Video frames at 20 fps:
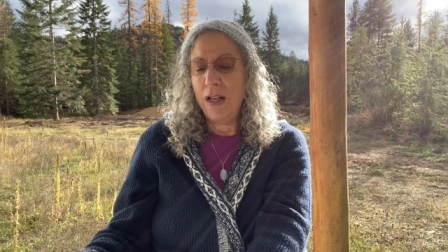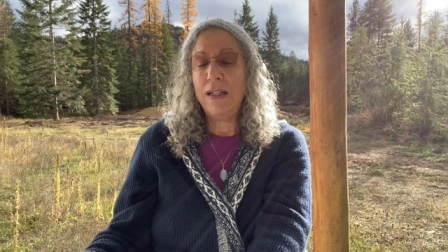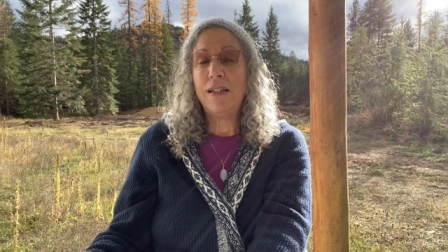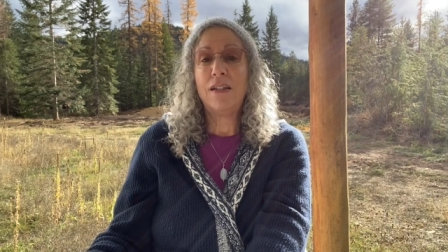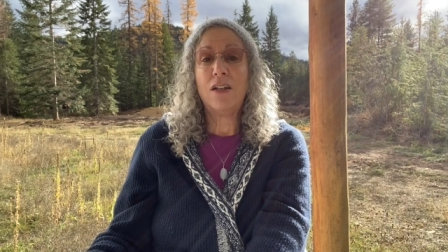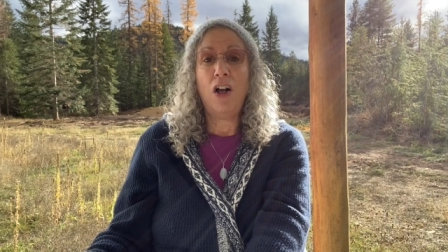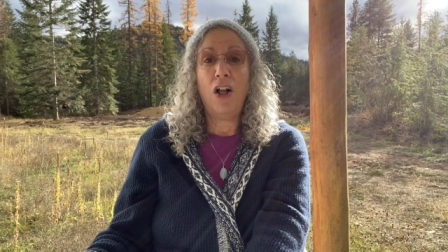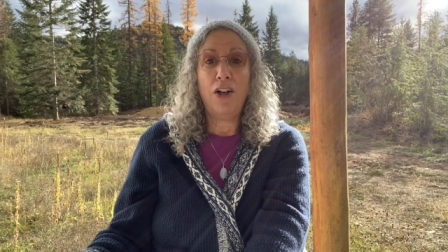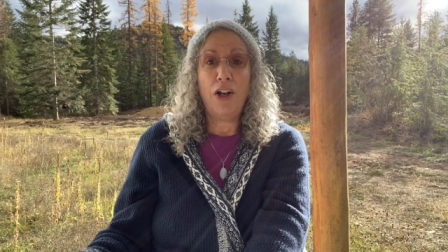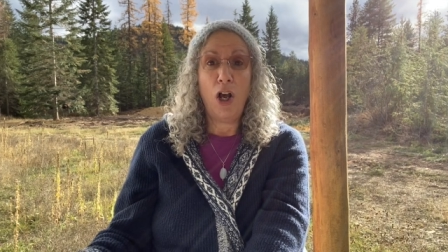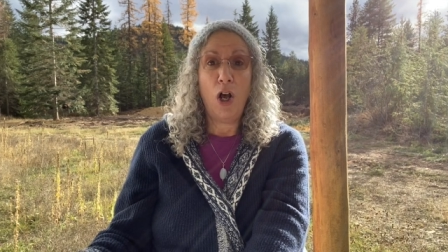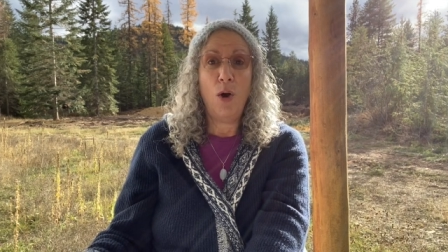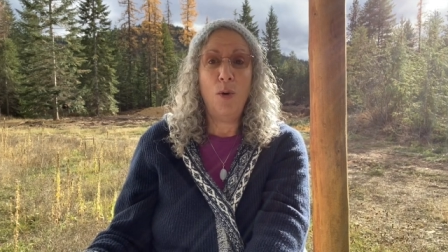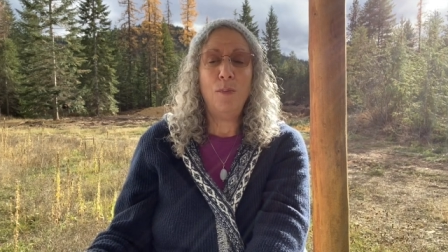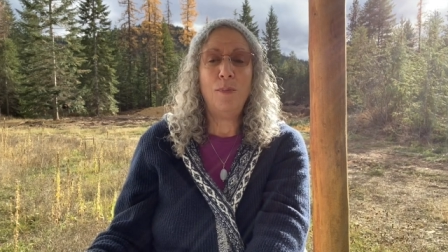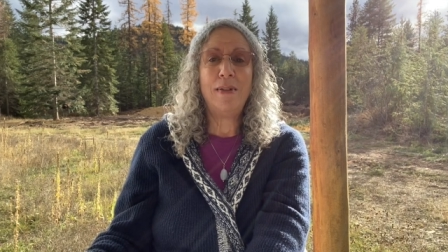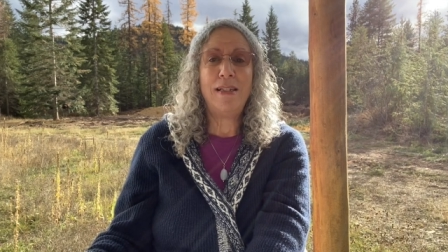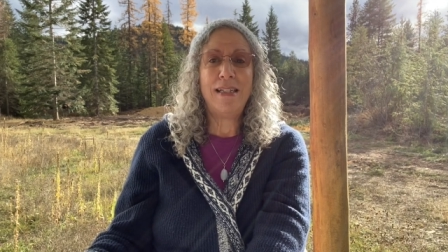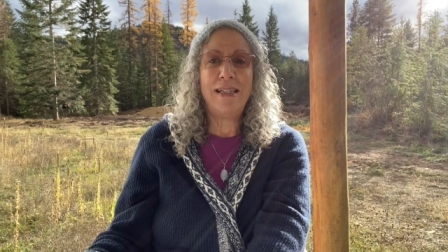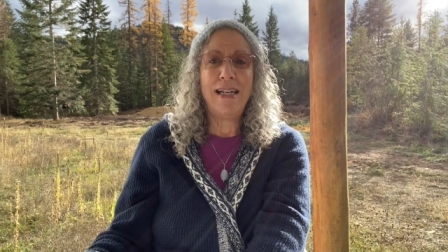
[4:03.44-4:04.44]
it's called
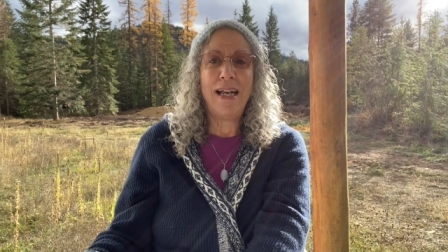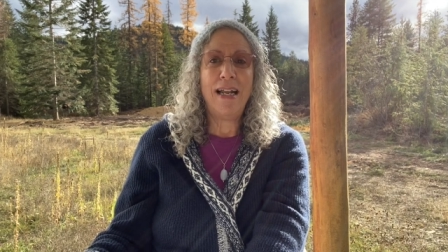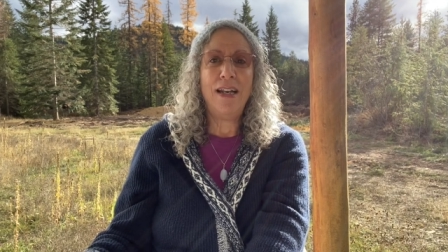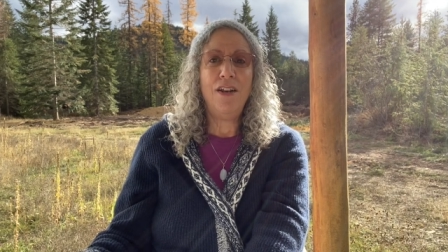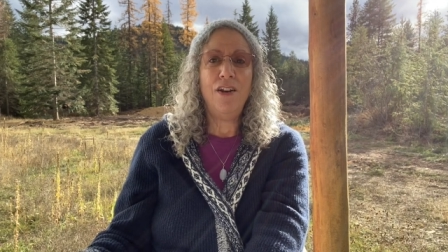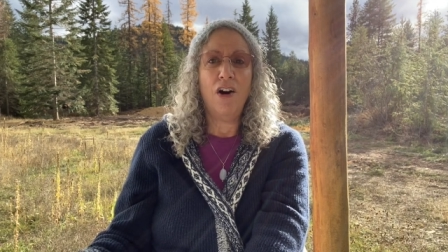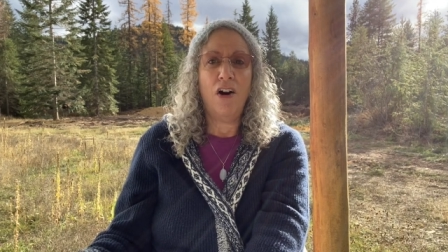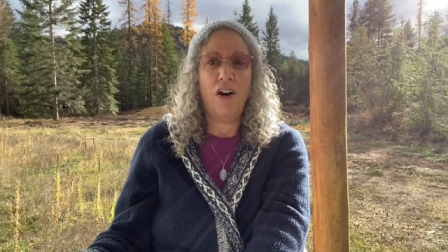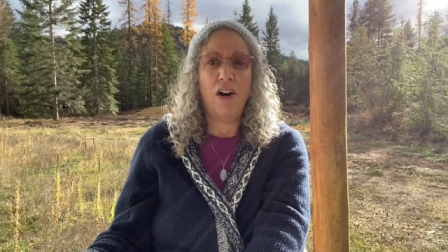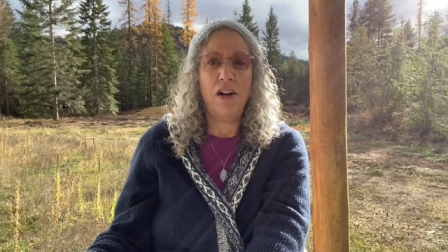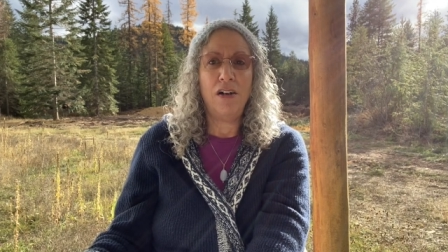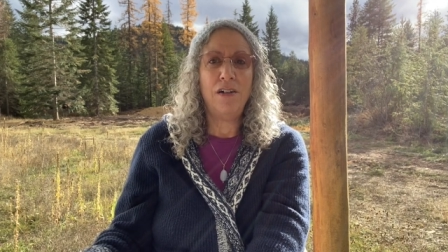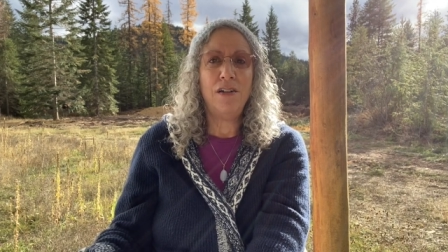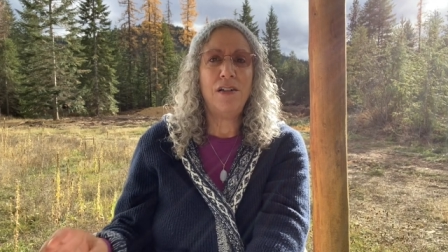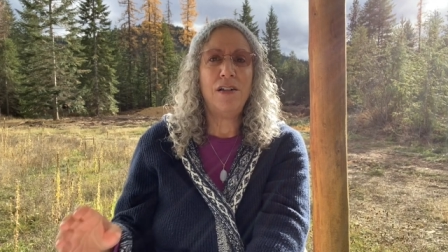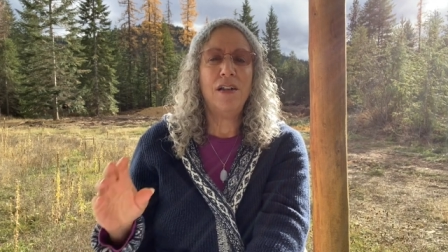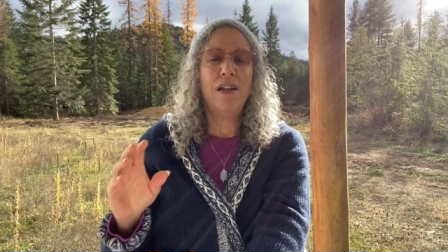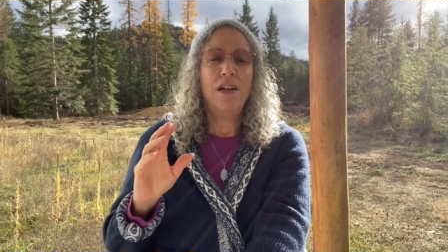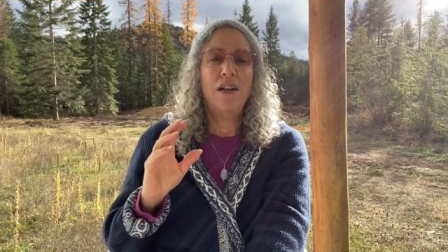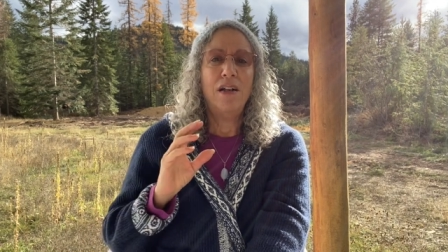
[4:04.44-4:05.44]
Homestead
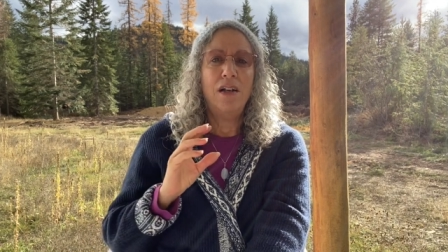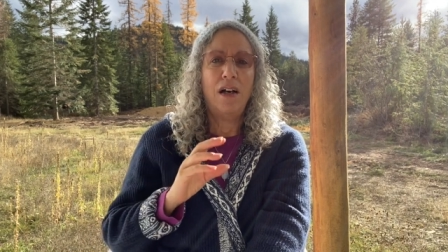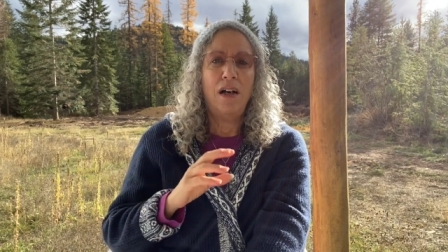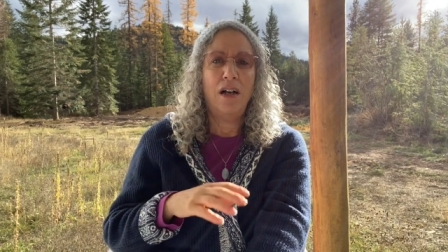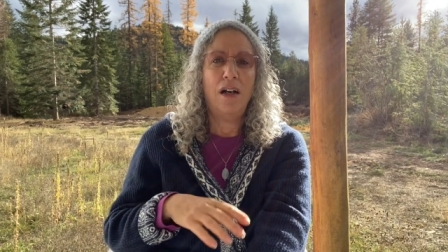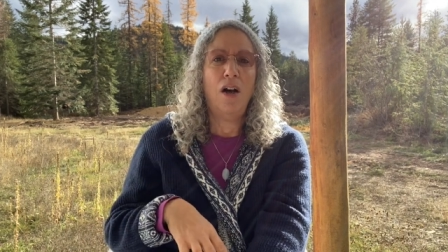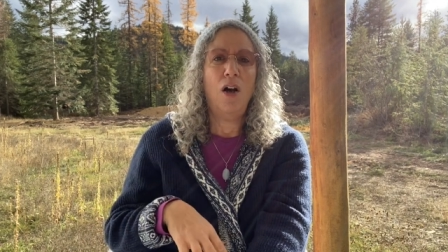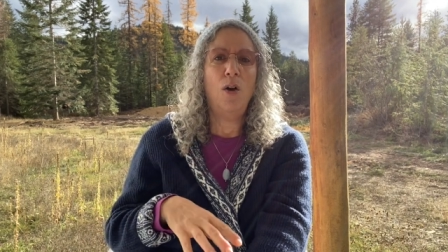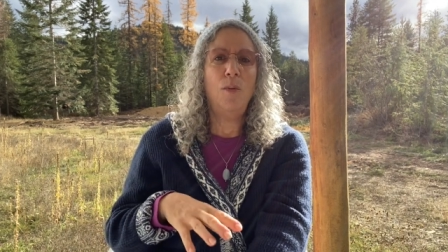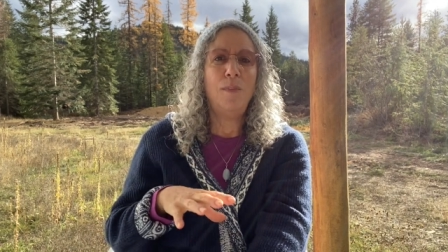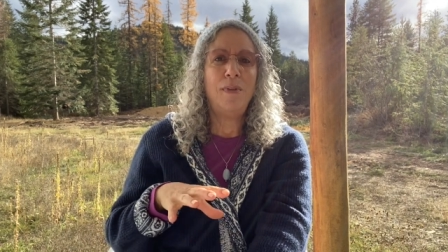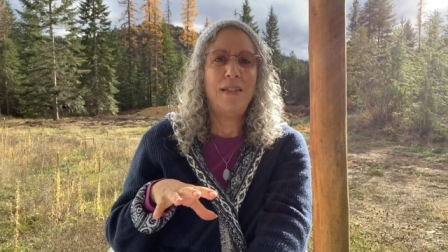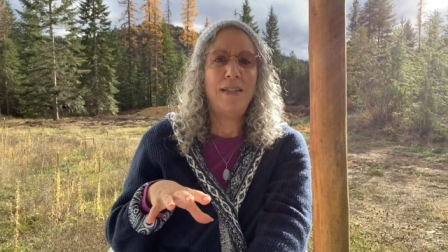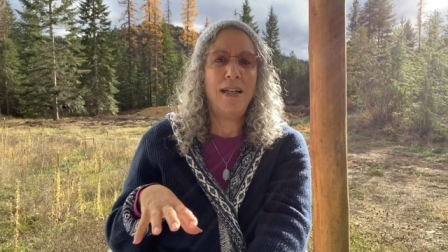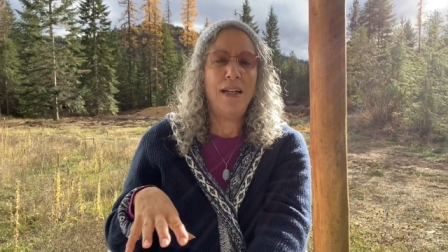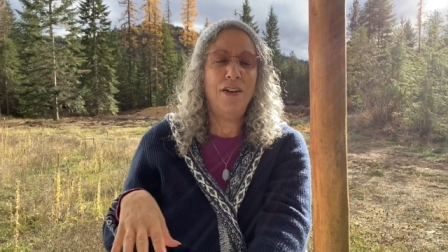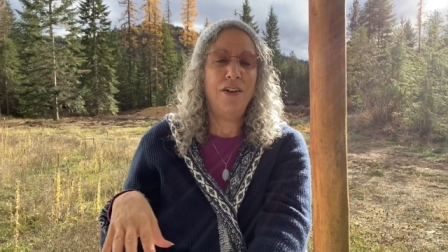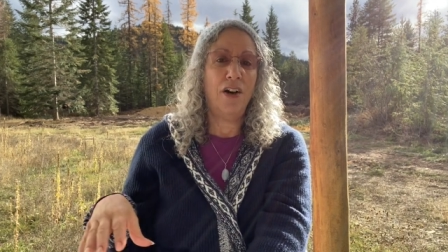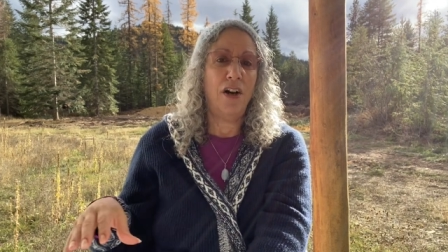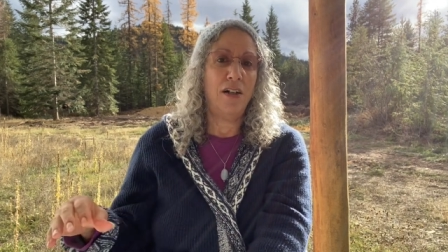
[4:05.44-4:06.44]
Yarns
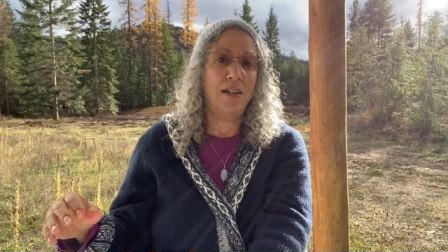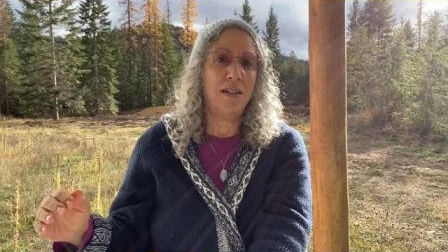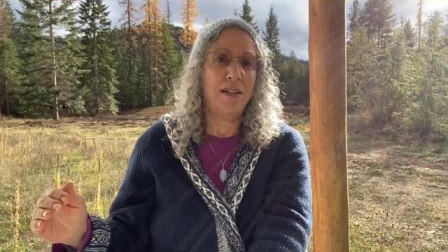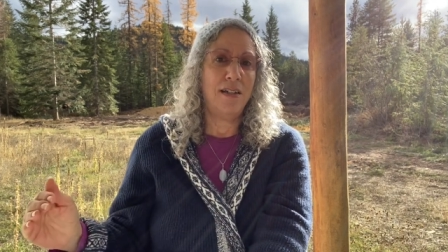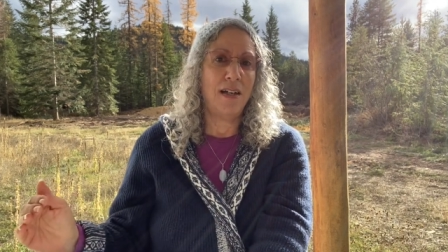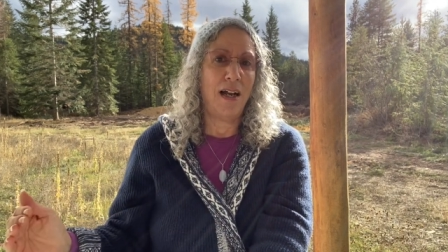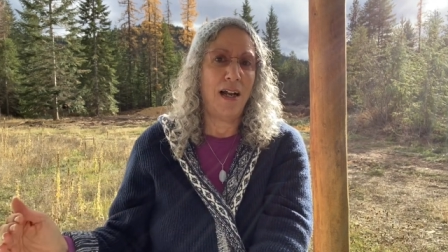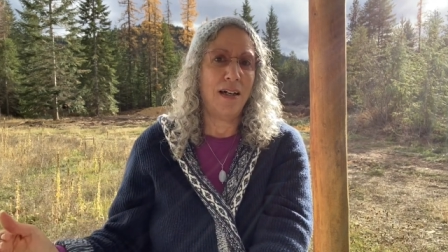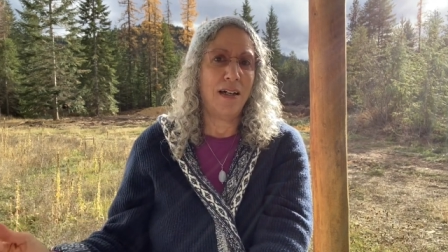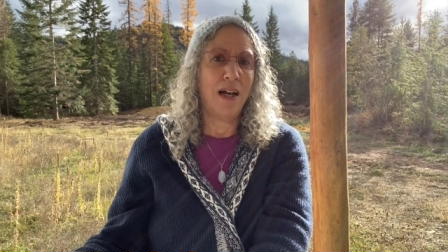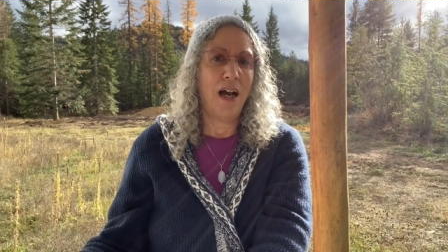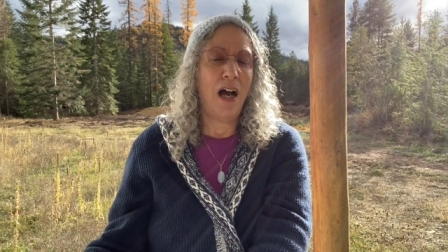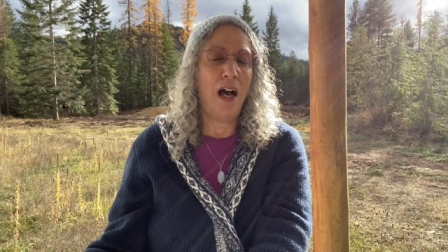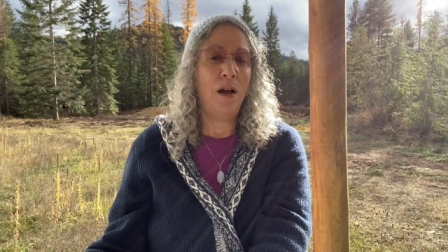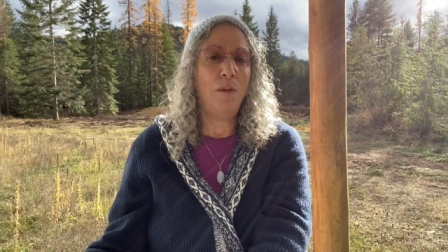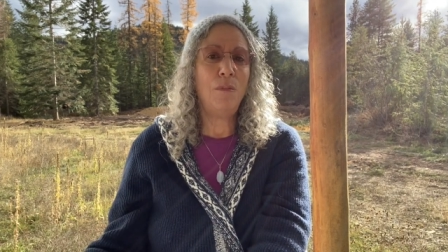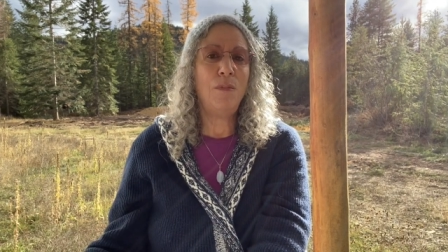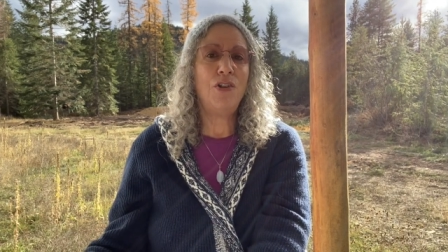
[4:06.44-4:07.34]
homesteadyarns.com.